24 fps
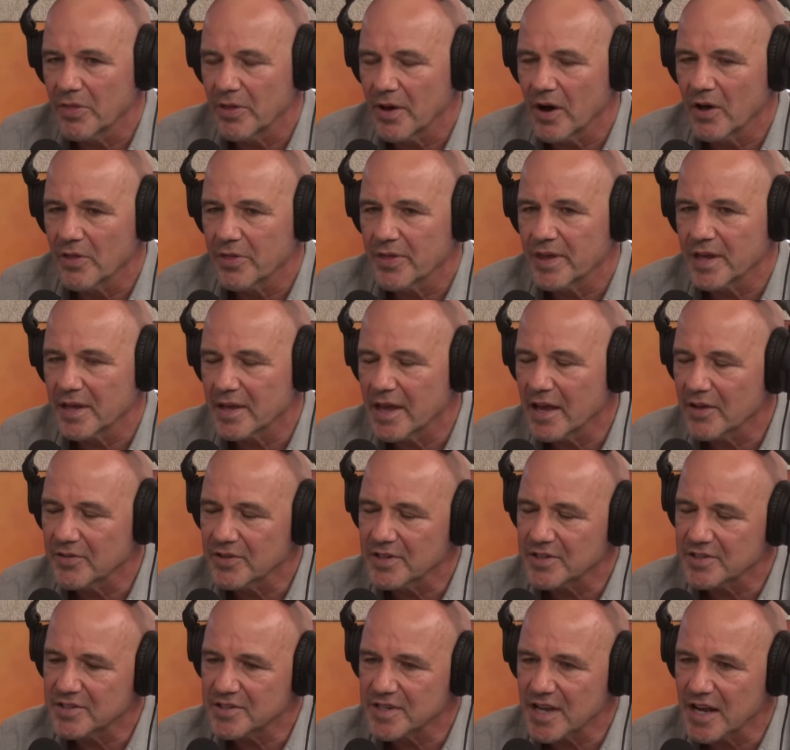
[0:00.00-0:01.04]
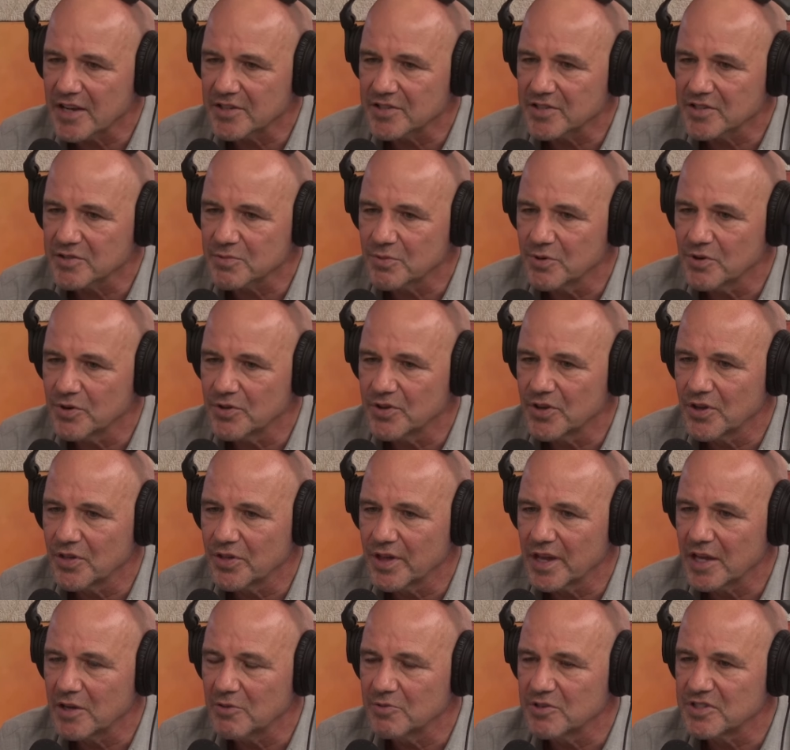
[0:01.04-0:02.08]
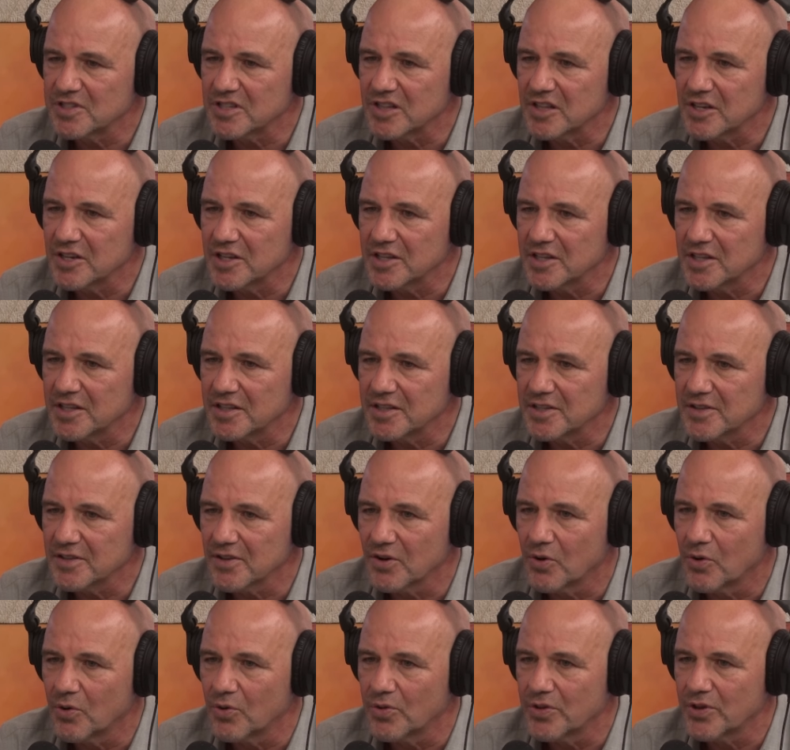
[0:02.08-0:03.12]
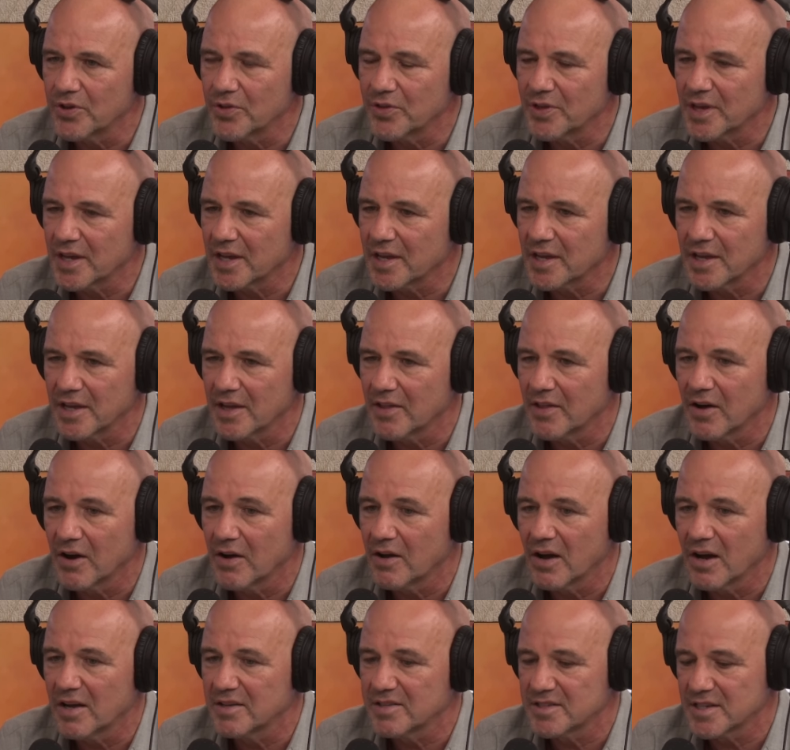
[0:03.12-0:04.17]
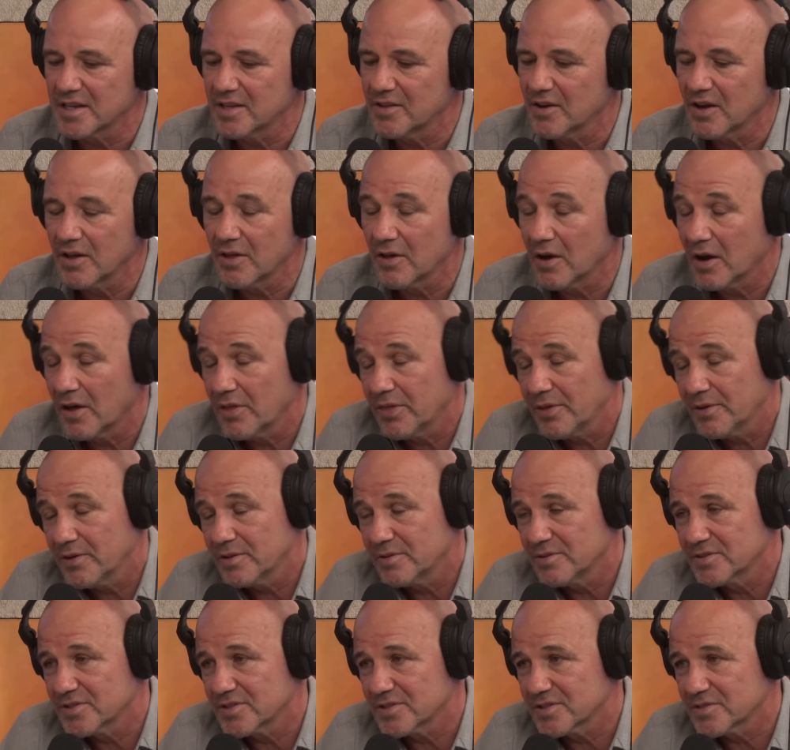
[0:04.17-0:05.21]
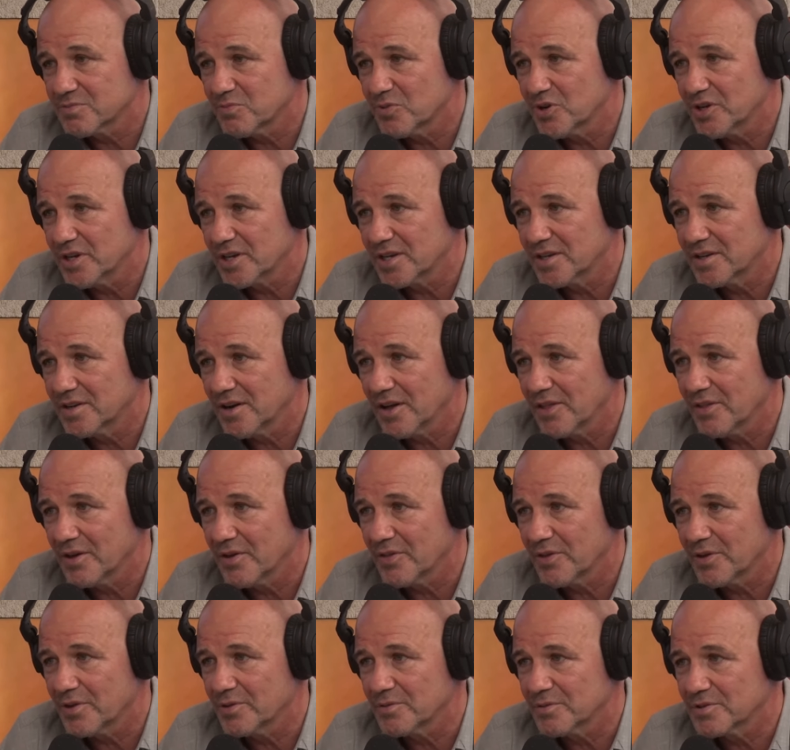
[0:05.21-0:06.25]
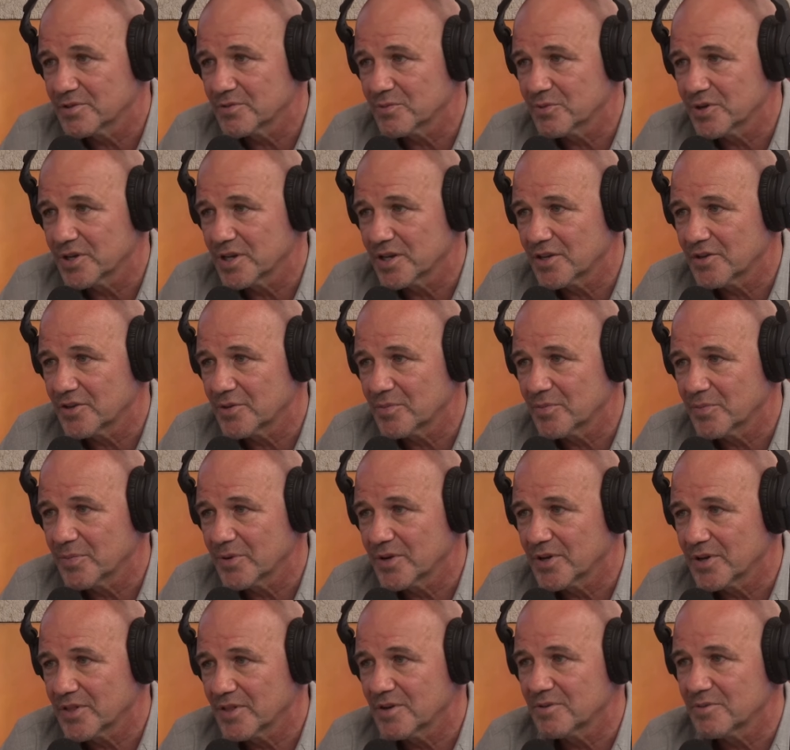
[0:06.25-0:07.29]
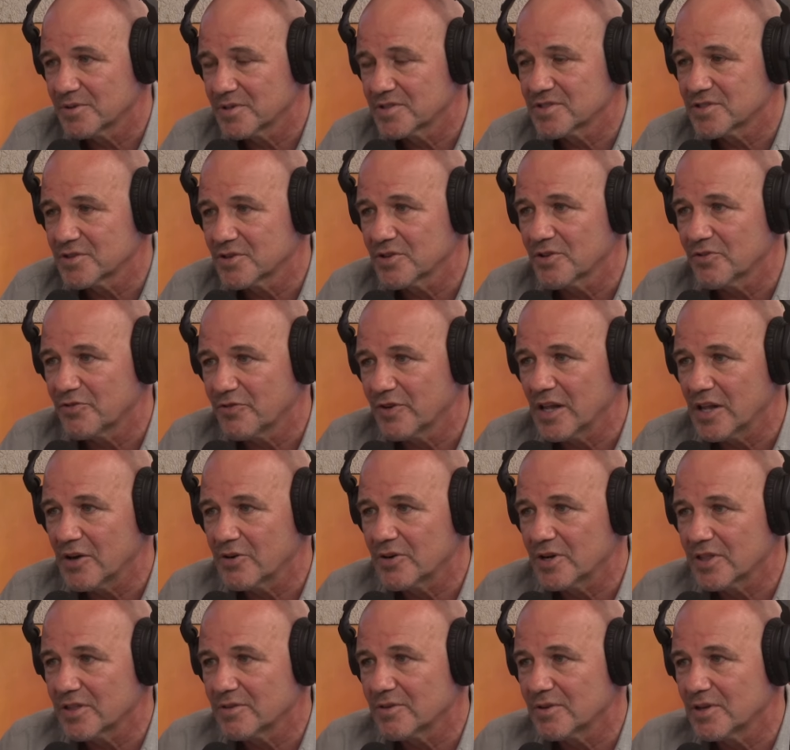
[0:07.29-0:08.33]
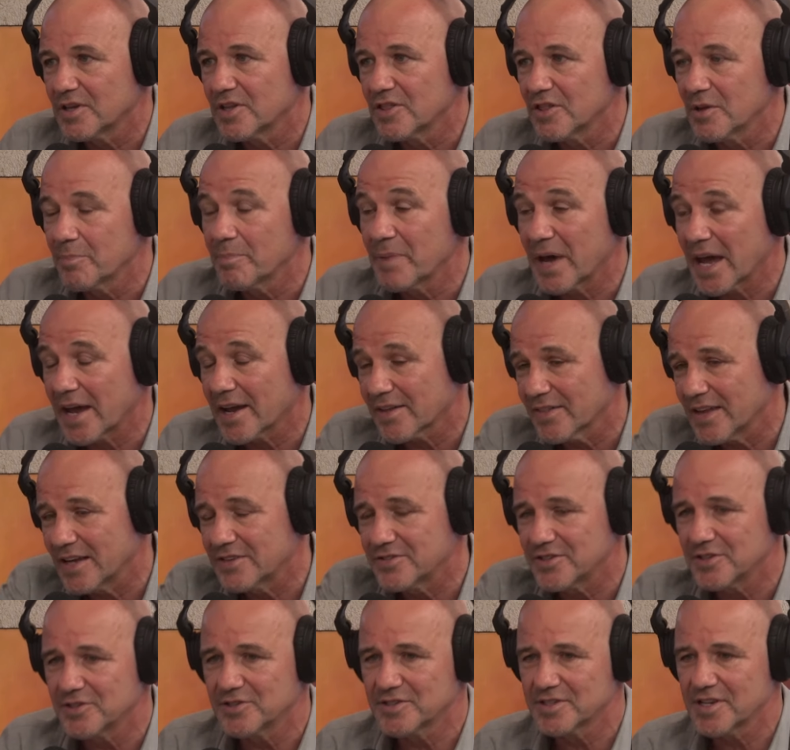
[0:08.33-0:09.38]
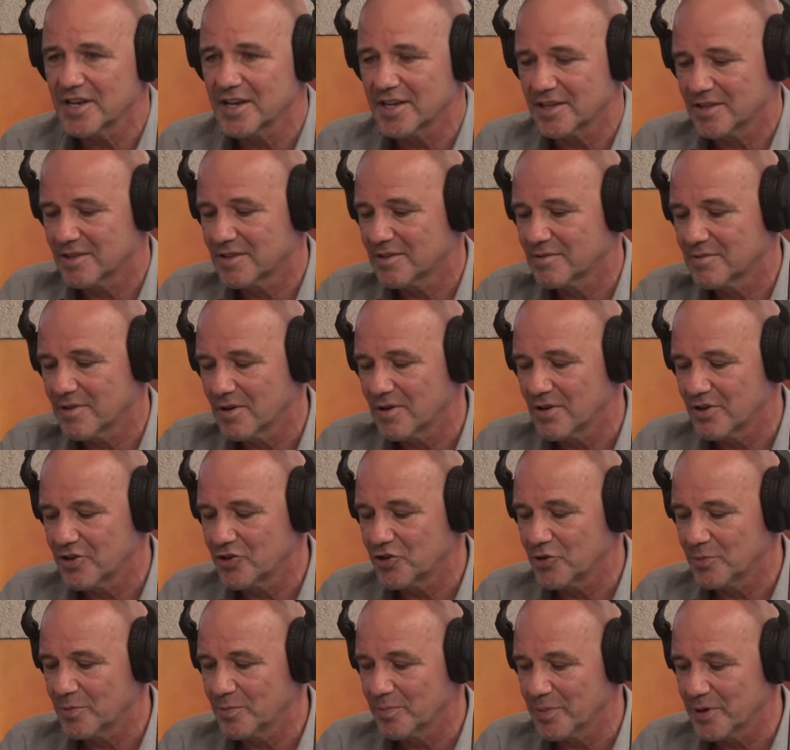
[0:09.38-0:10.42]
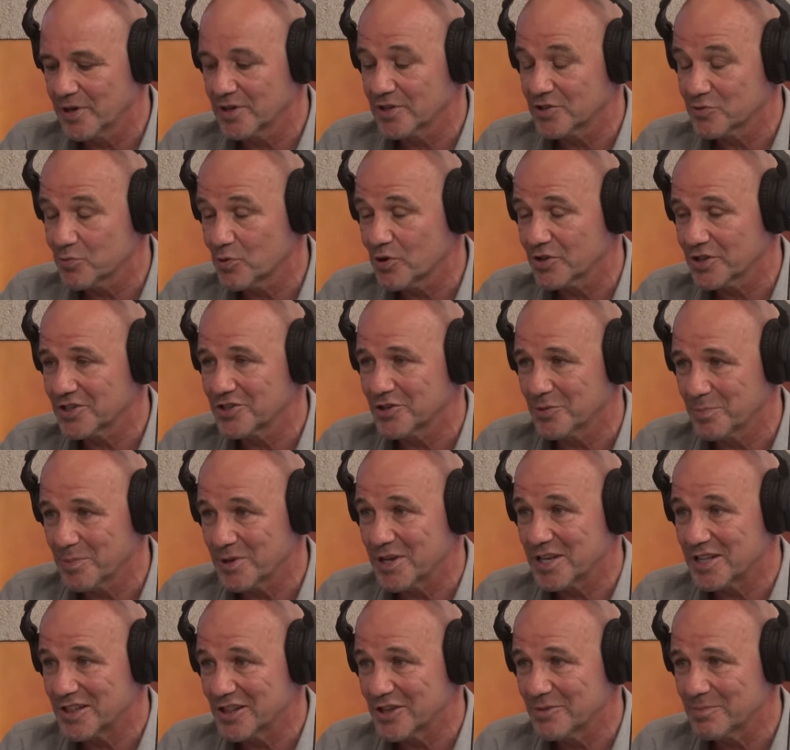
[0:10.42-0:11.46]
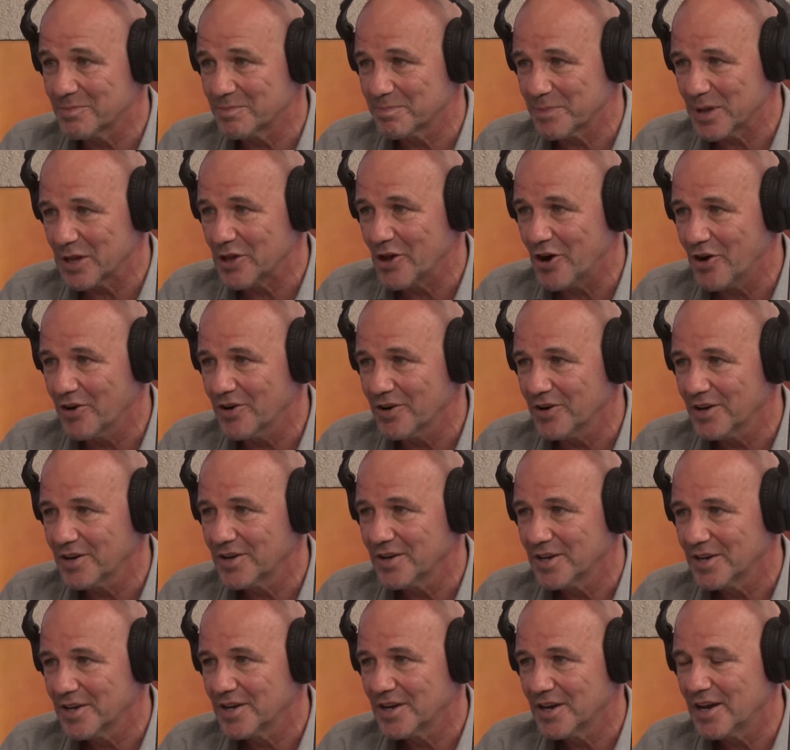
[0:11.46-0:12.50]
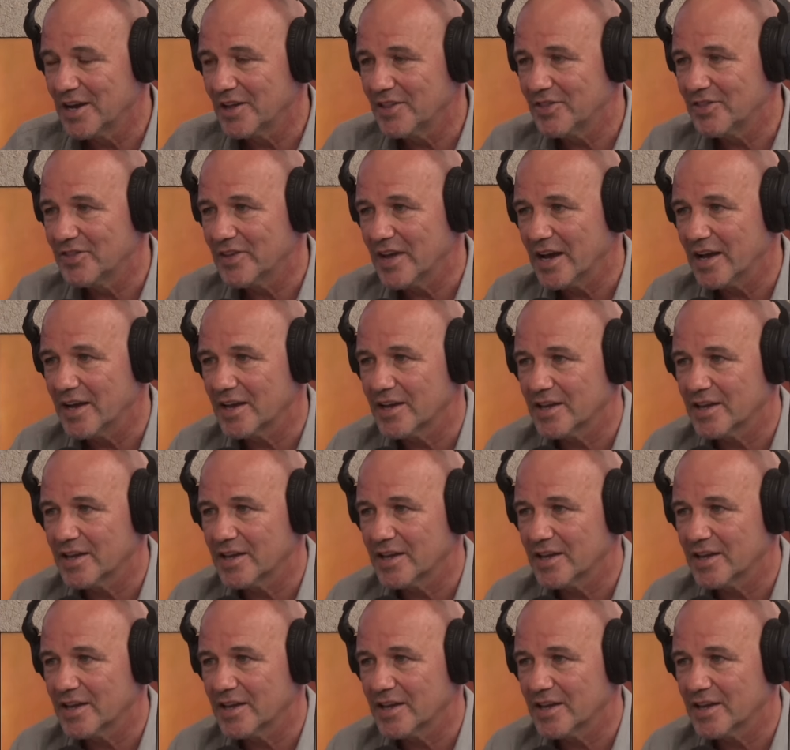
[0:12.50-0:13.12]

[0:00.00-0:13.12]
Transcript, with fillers: I, I think our discussions were: Do you think he was leading it, or do you think? And I, I said I, I thought he was just weak. I, I thought it was a weak human being mm. that was sort of following the, in mm. the pack. Mm. And as you said, human beings wanting to be belong. Yeah. And uh,